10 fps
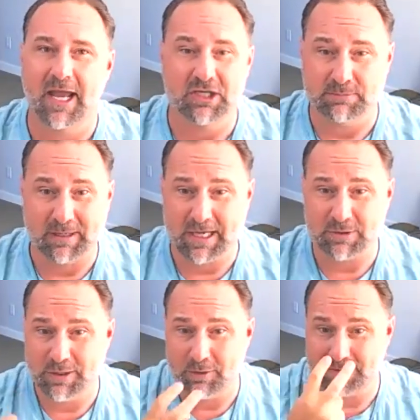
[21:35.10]
and just
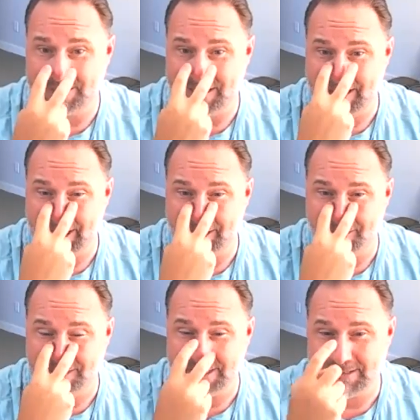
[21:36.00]
because we don't see it
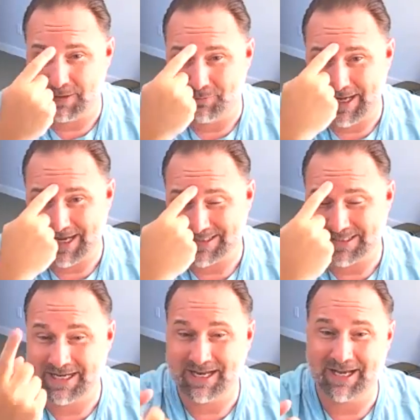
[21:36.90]
here doesn't mean we can't
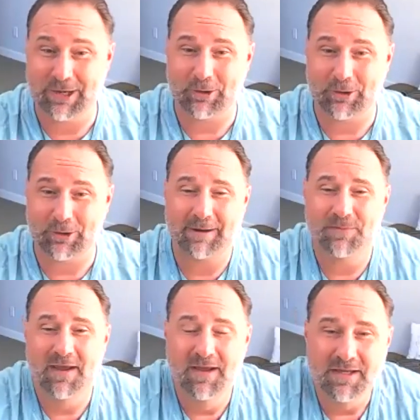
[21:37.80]
see it here, right?
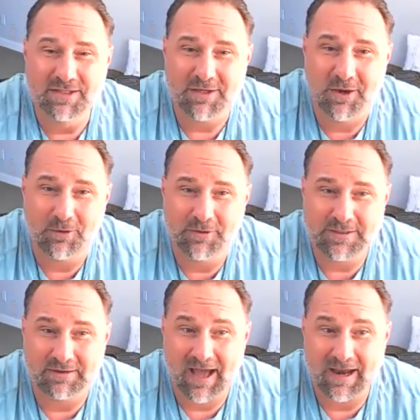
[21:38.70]
So
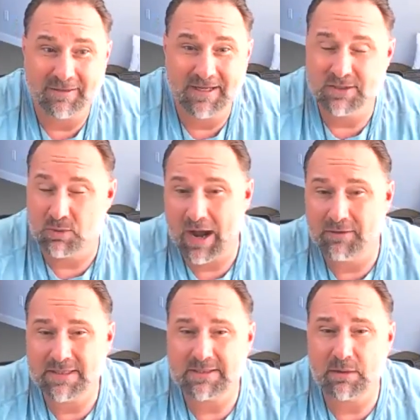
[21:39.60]
there's a lot of things
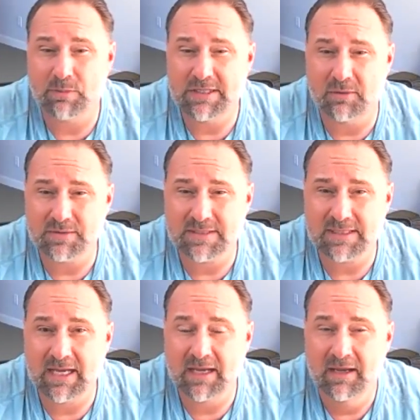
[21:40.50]
around us that we don't
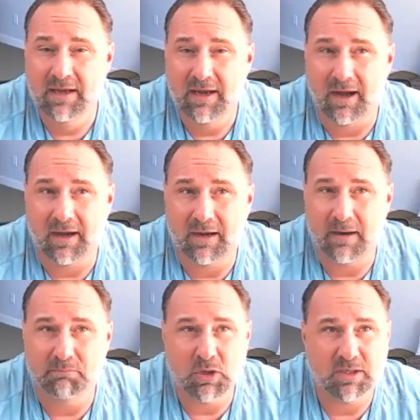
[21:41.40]
see.
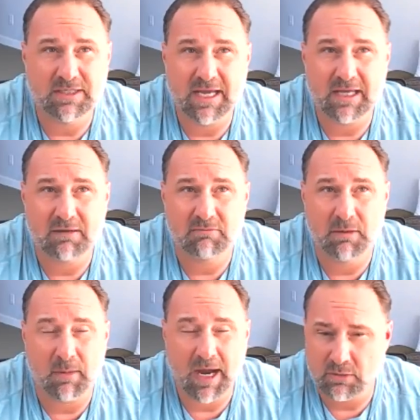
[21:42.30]
Um, you can take it
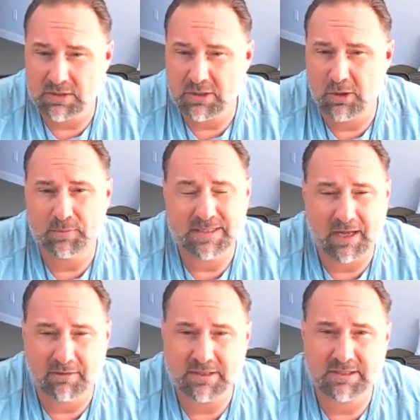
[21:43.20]
the microscope, the
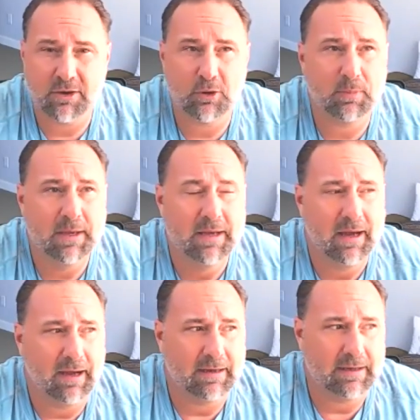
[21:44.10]
telescope,
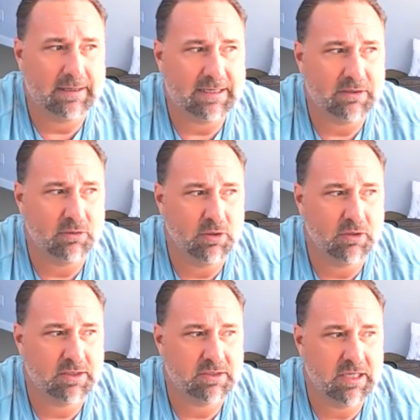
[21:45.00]
uh,
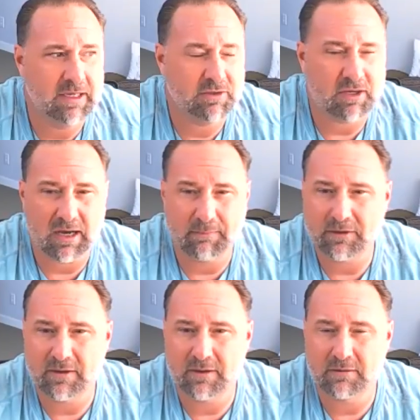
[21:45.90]
you could even talk
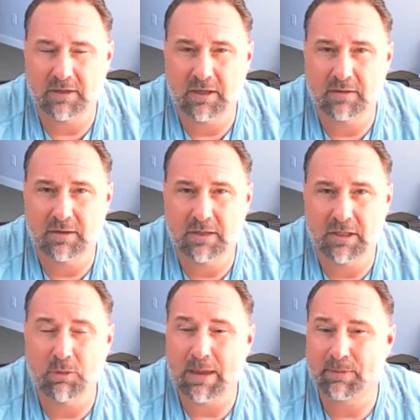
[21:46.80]
about the, the,
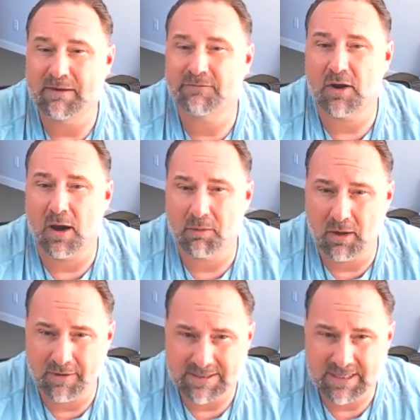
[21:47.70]
the UAP
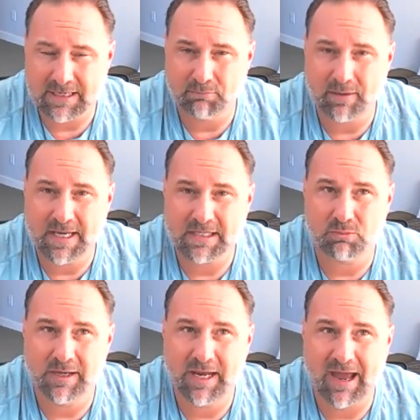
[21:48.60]
phenomenon that's taken place.
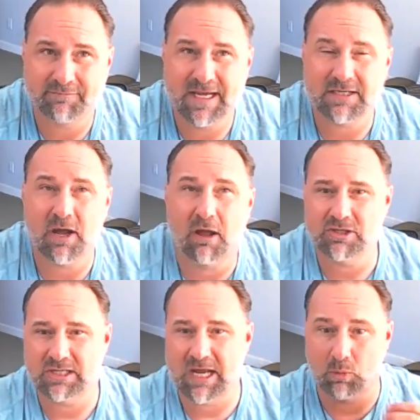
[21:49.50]
We have
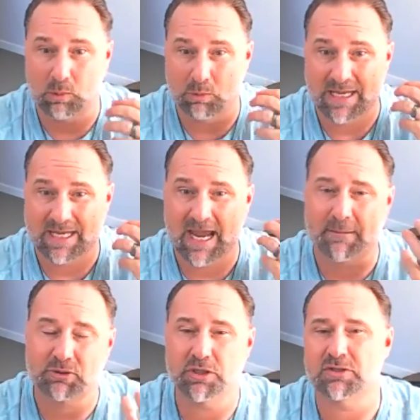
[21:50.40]
technology now where we can
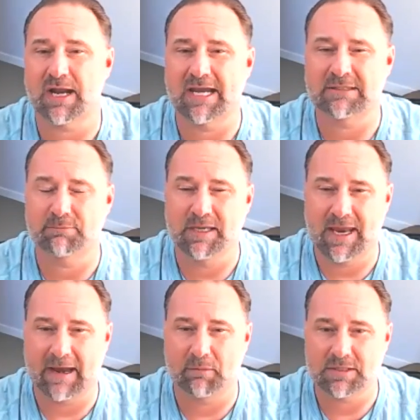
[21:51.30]
capture using high-speed
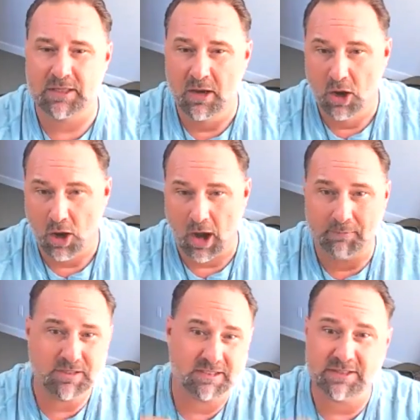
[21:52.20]
cameras
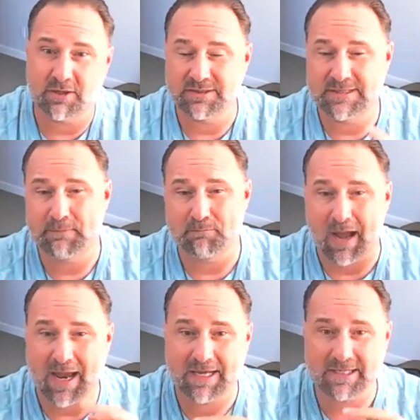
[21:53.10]
objects that are zipping
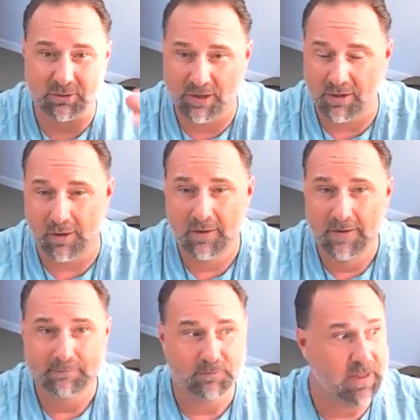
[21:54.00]
by us or in our
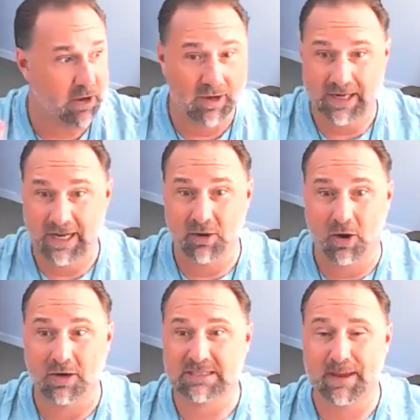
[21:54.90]
that are in
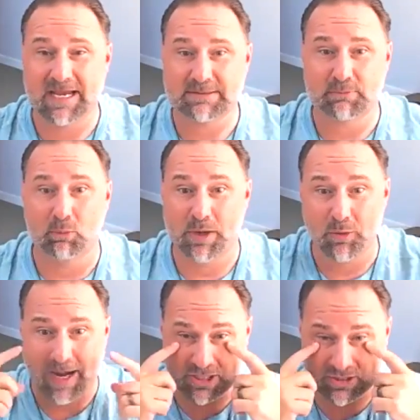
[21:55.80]
our space, but we
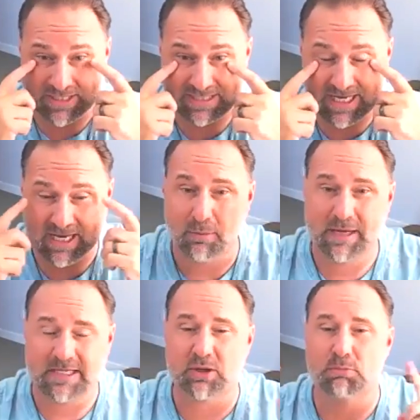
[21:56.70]
don't actually see it here
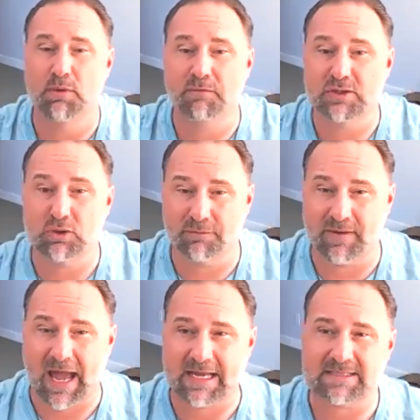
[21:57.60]
because they're moving so
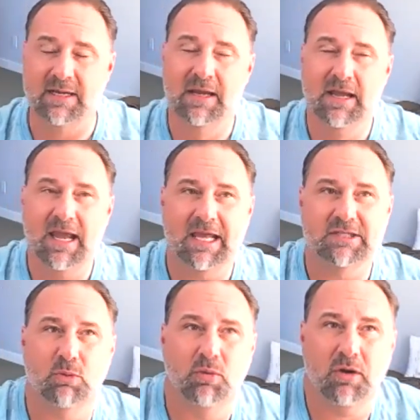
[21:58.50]
fast. And
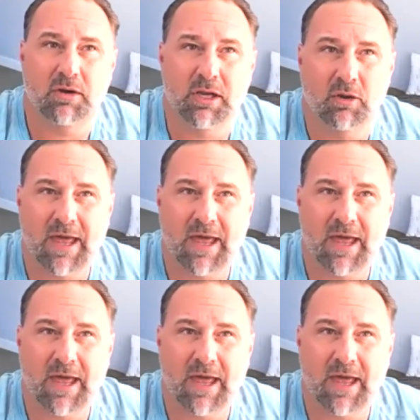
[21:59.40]
so we're you know